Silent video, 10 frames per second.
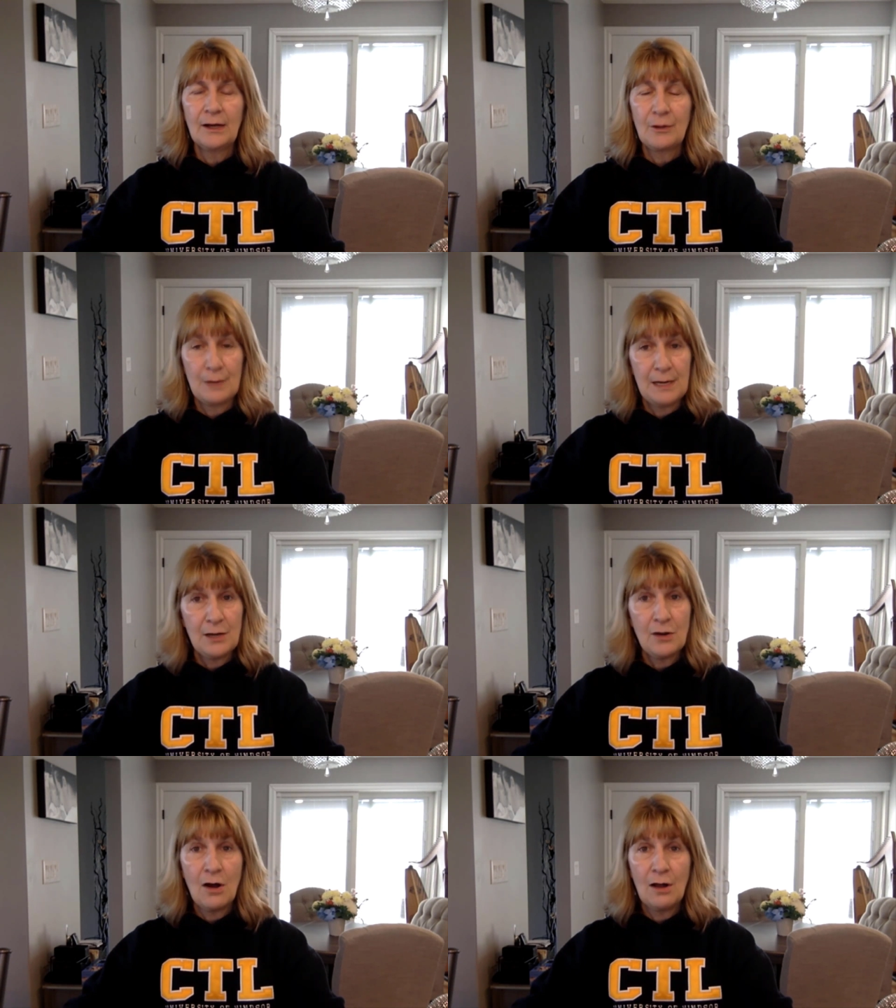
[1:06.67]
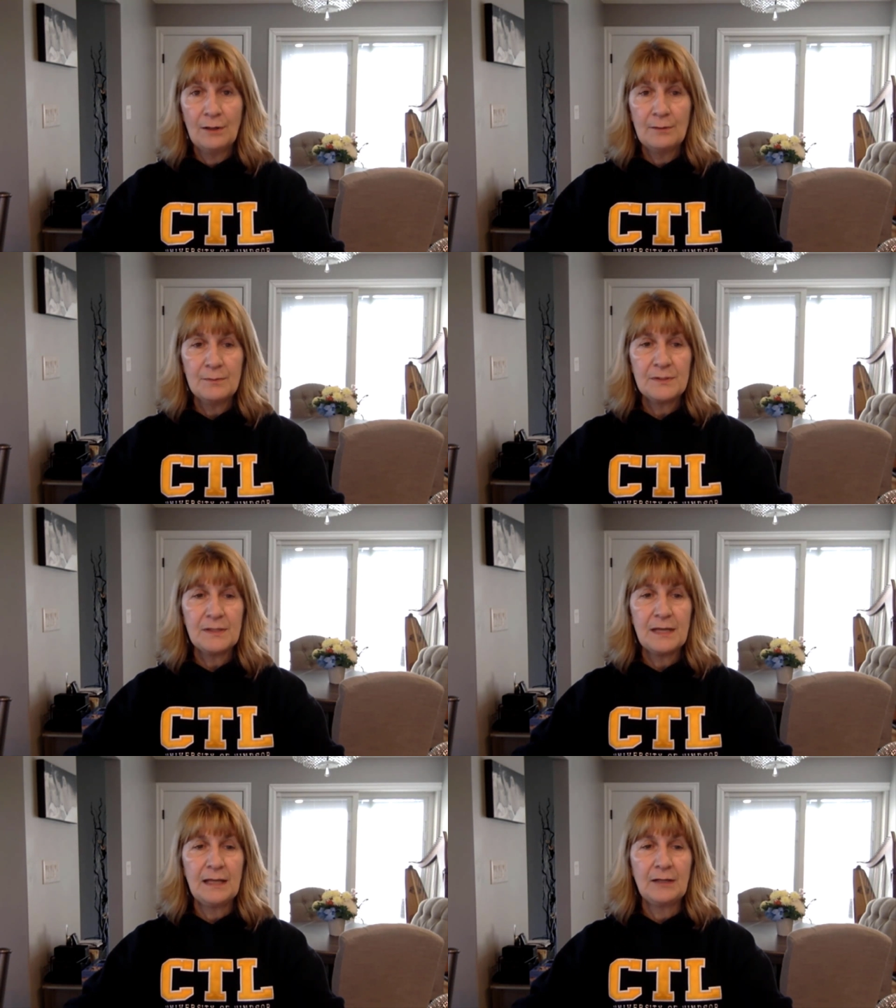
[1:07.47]
creating columns
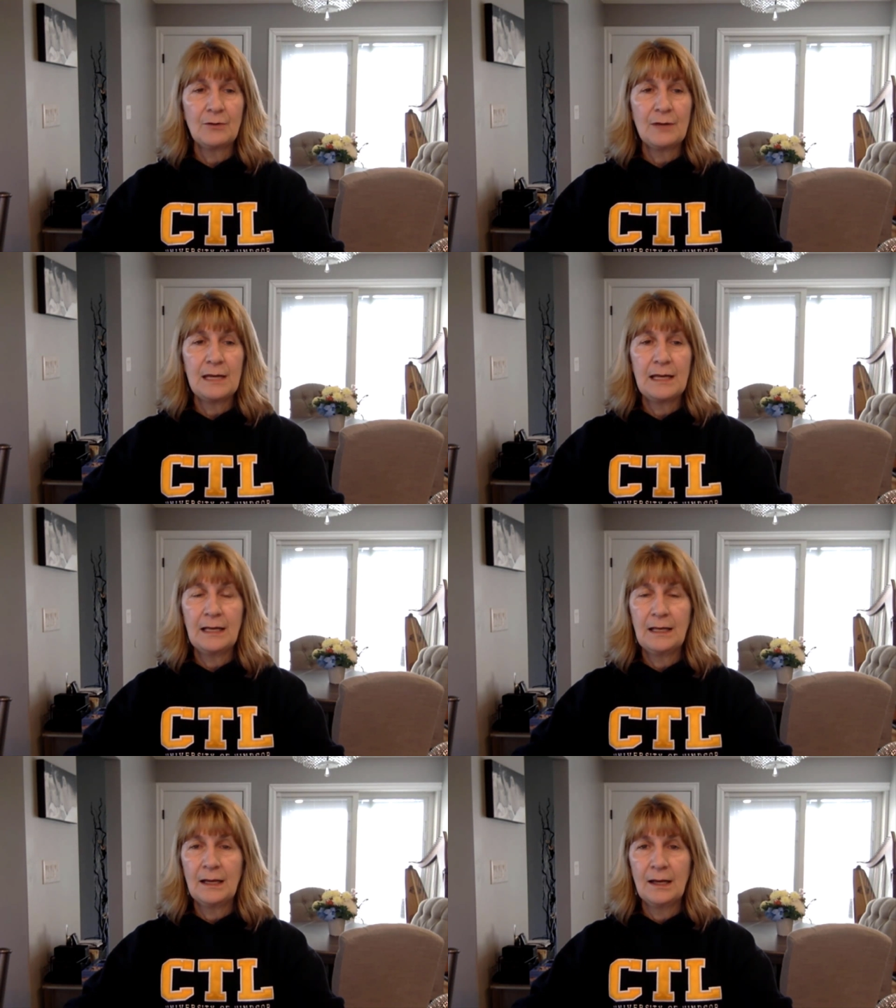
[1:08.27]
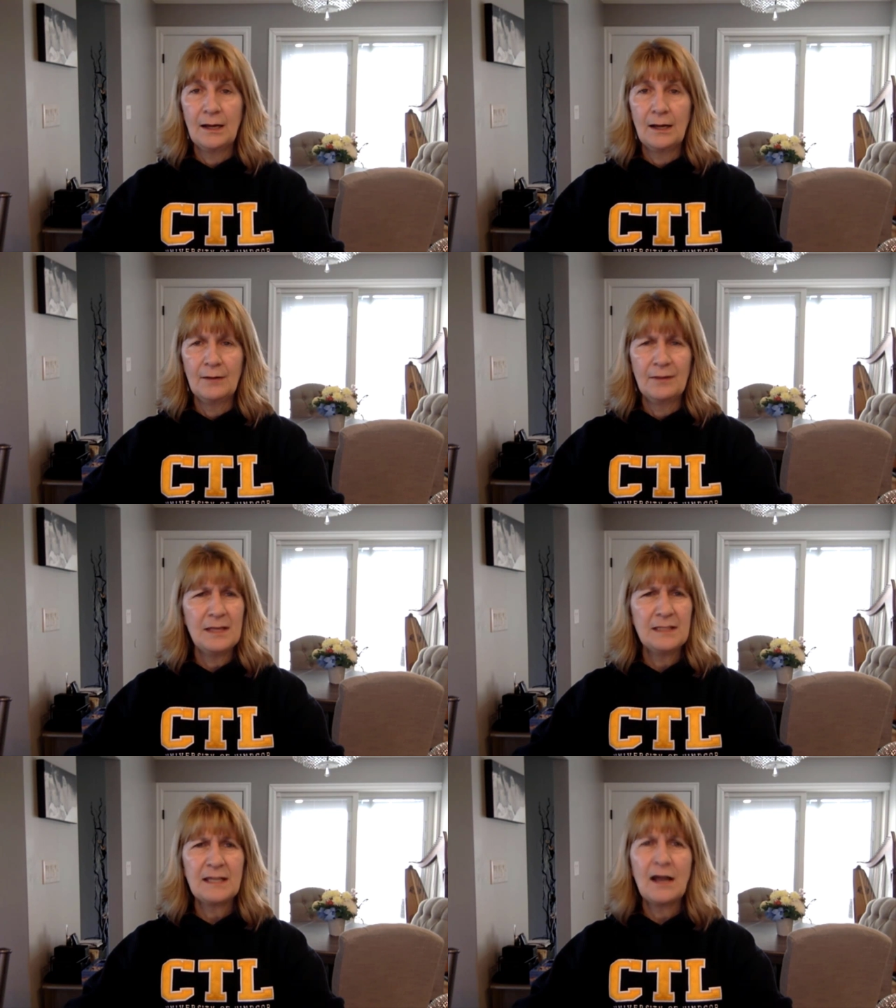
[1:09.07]
and creating
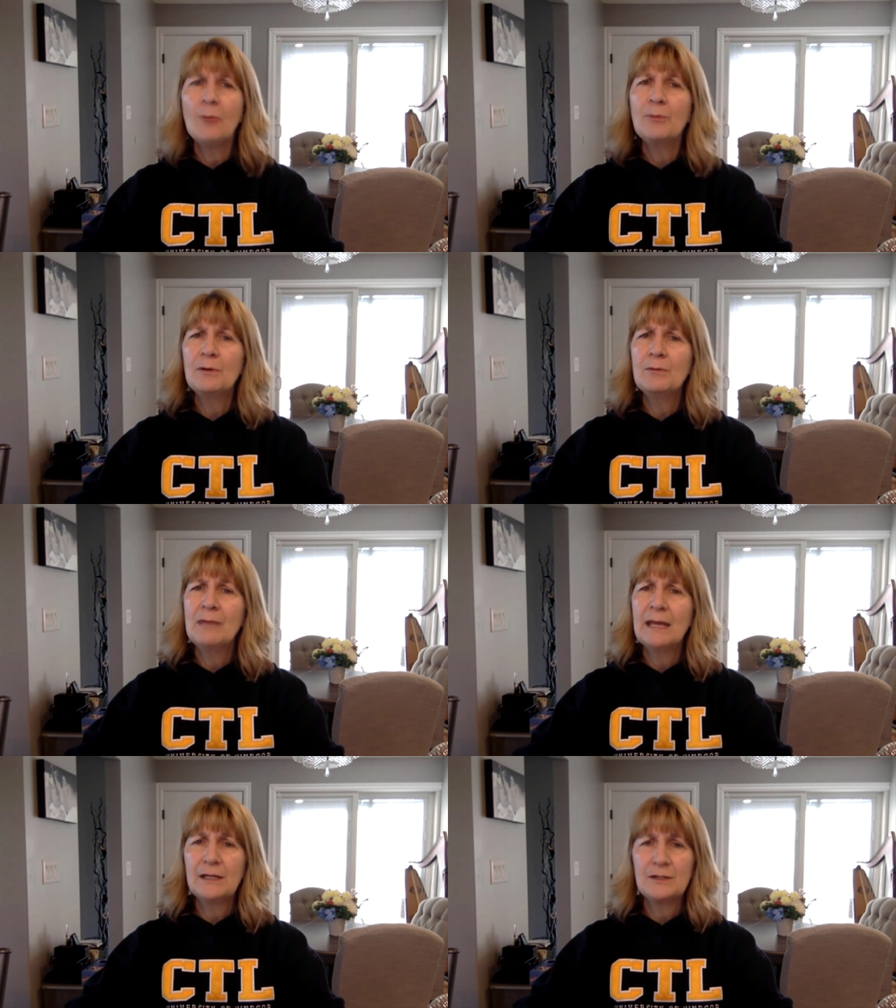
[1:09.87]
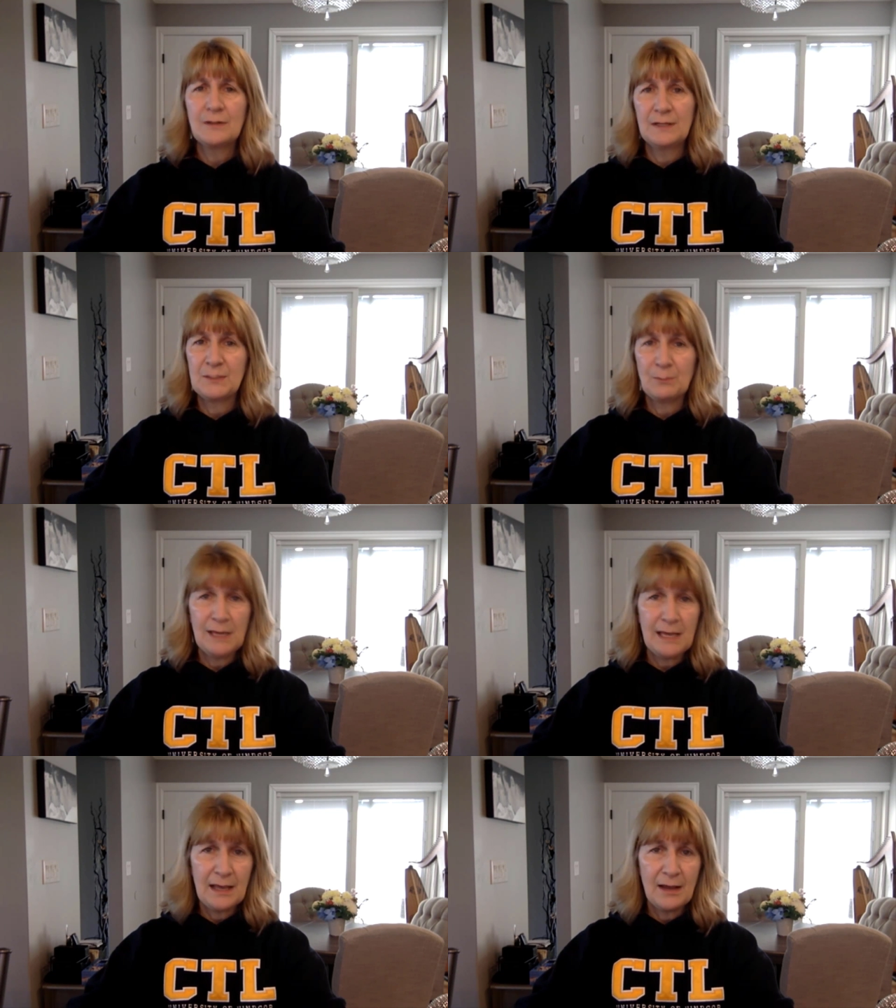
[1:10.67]
things to help you manage the
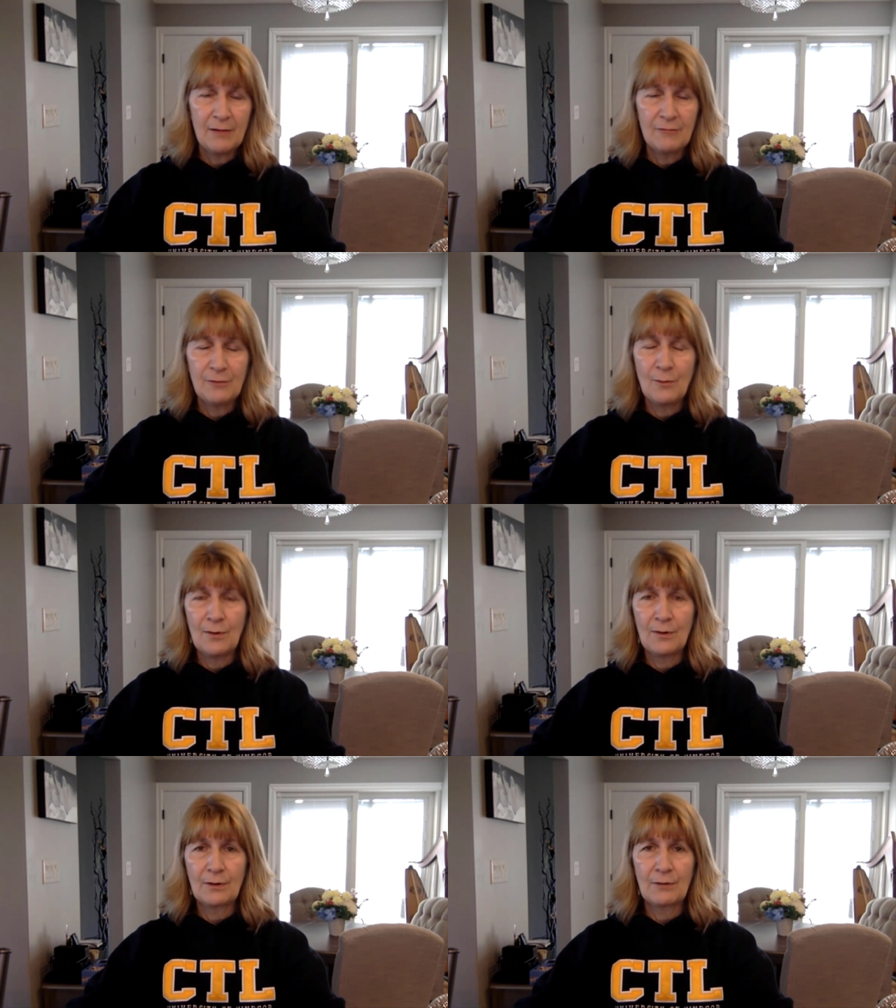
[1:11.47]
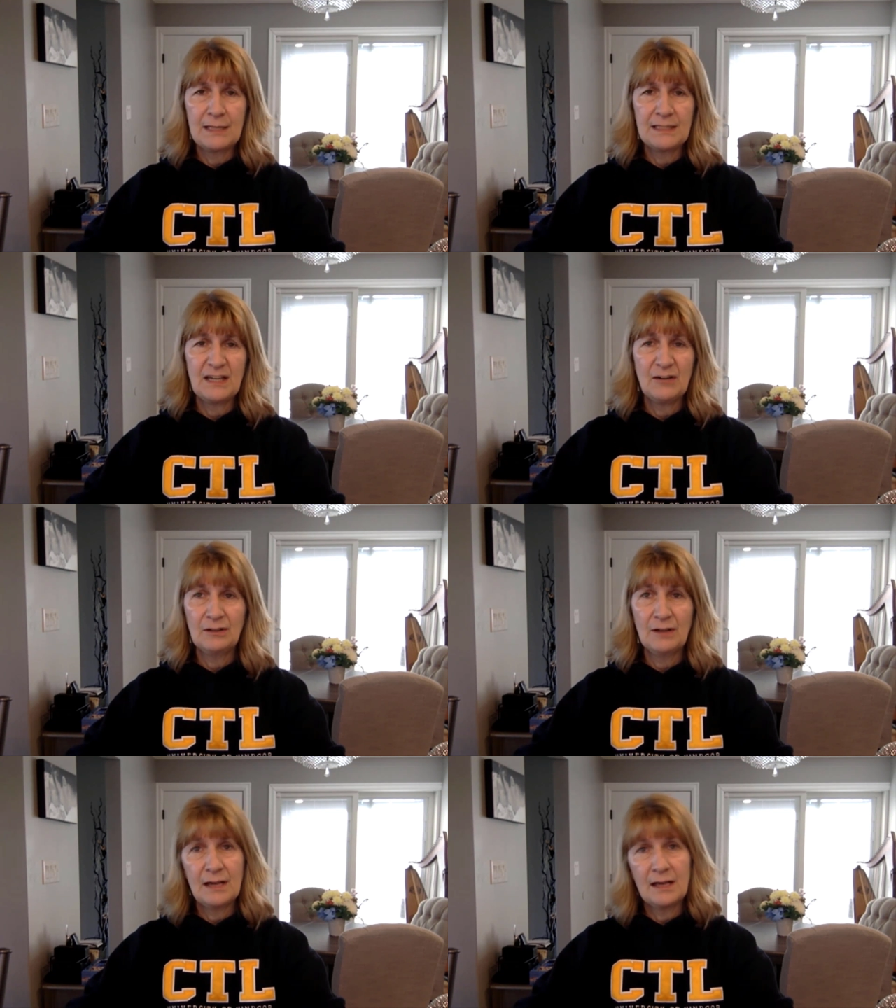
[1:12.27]
display of your Grade Center,
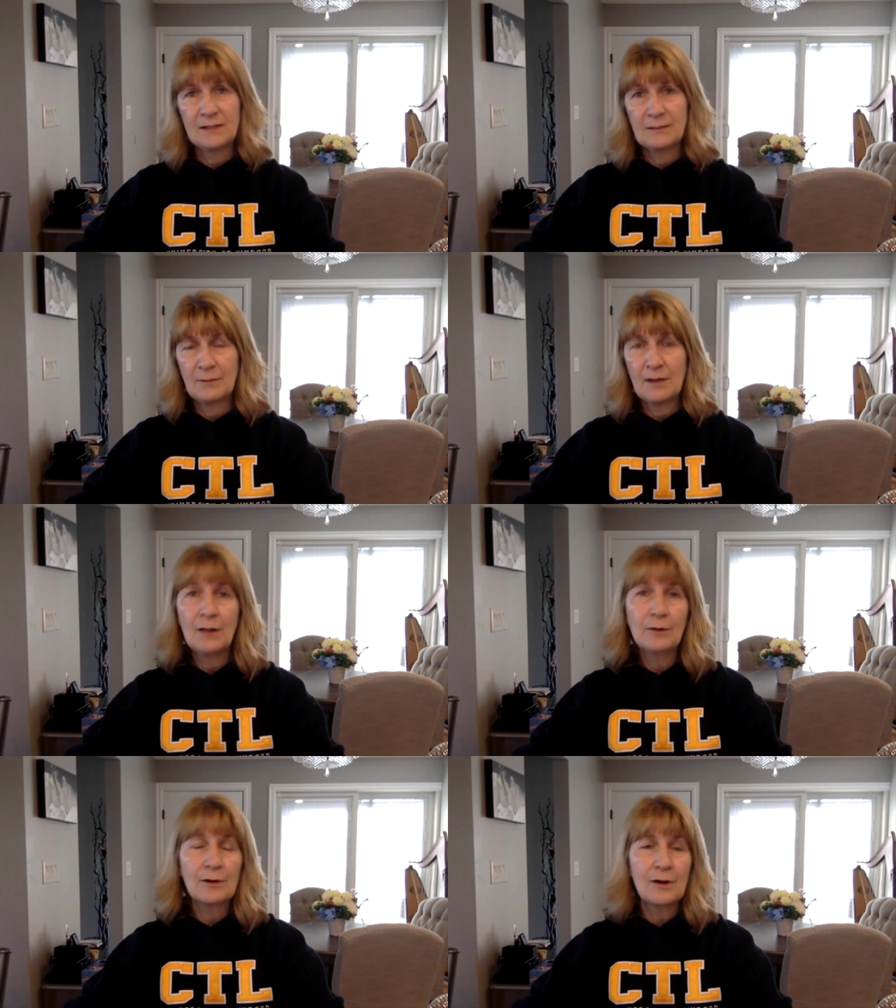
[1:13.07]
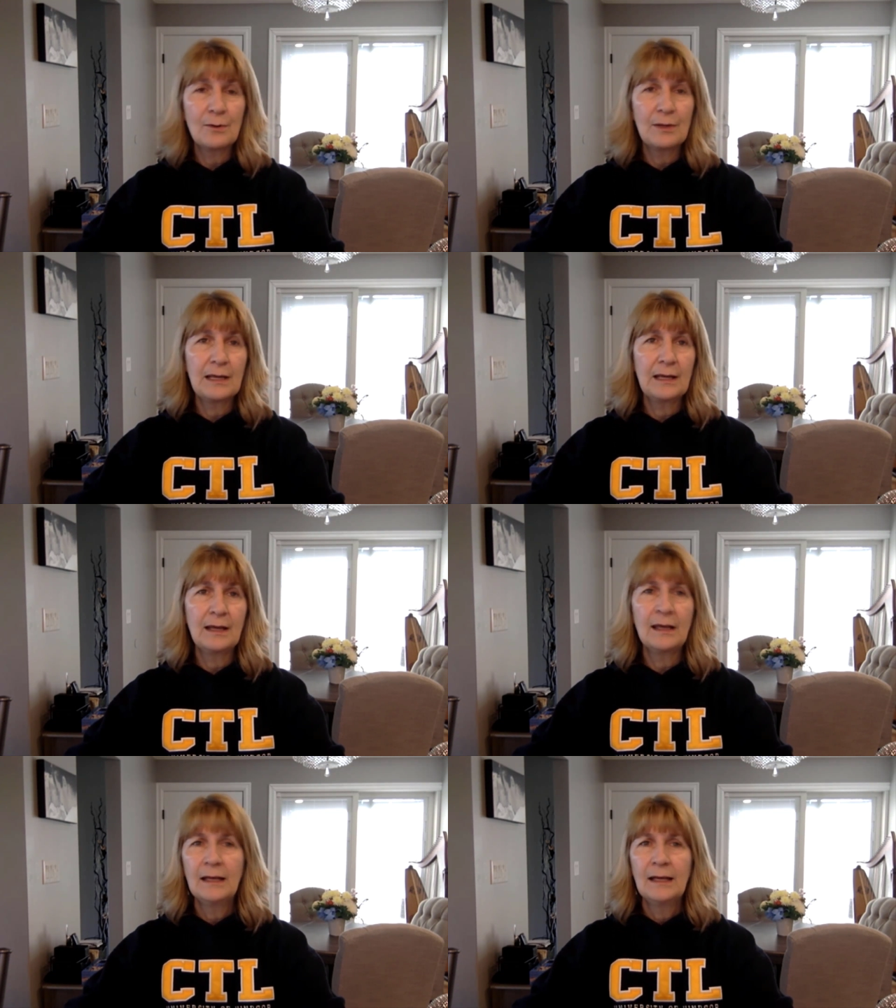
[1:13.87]
like some color
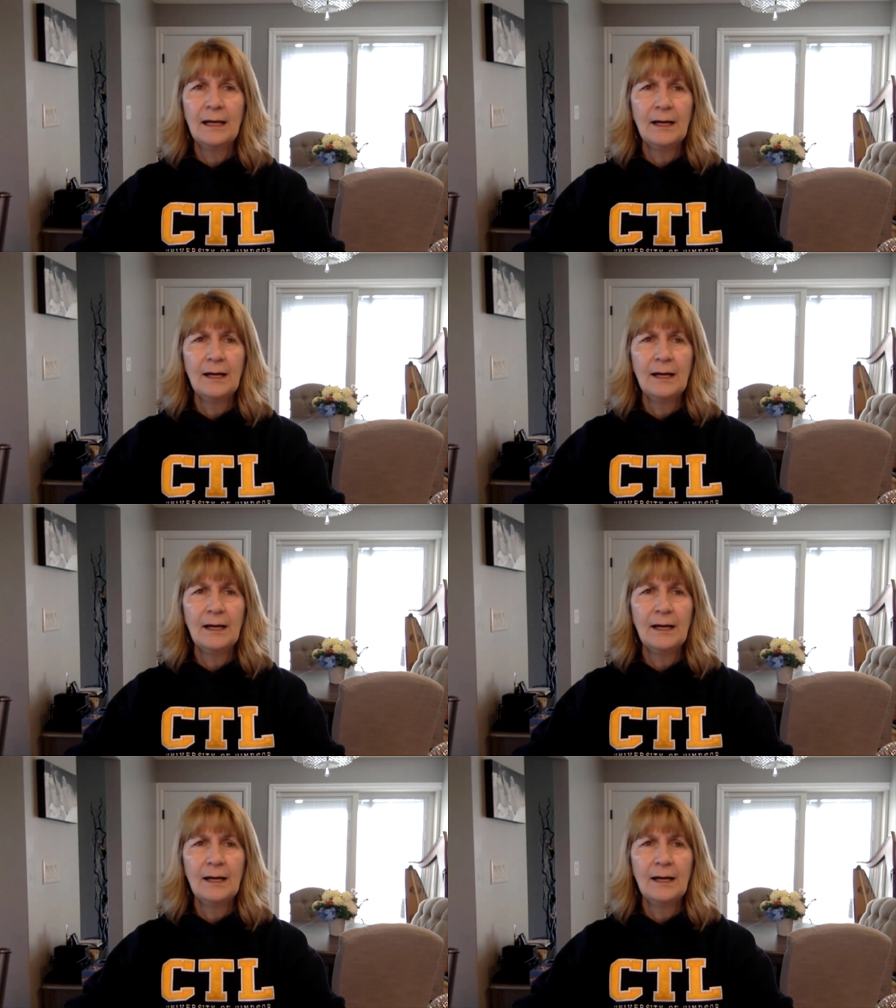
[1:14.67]
coding,